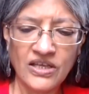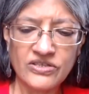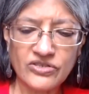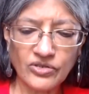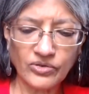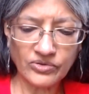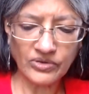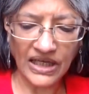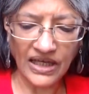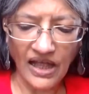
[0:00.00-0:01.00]

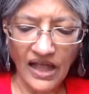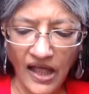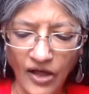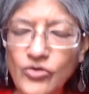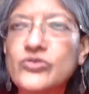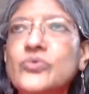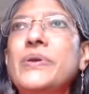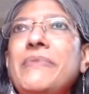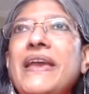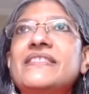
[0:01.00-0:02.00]
So how do
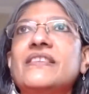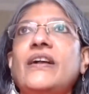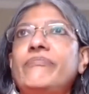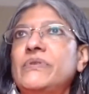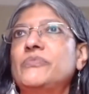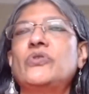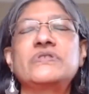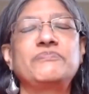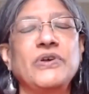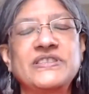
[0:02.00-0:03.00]
we make the government more
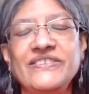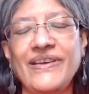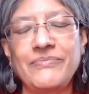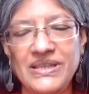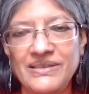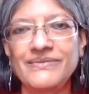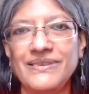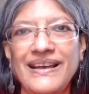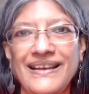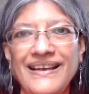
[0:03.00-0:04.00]
responsive? I mean,
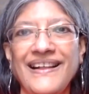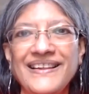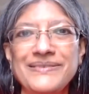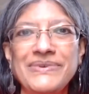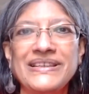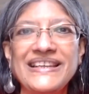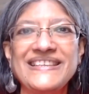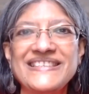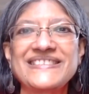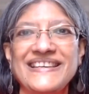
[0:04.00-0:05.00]
ultimately,
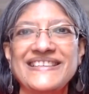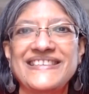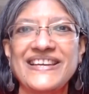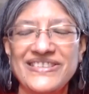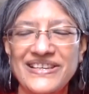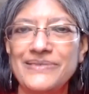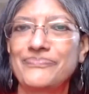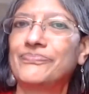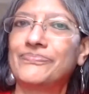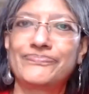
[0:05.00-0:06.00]
it is
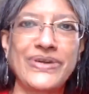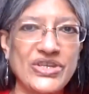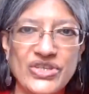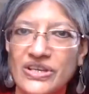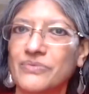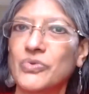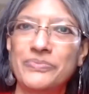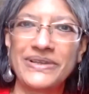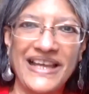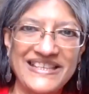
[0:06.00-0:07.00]
essentially pressure,
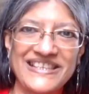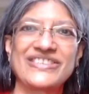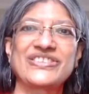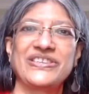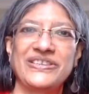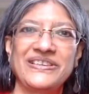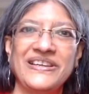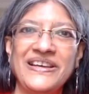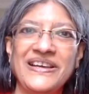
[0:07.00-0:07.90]
mobilization,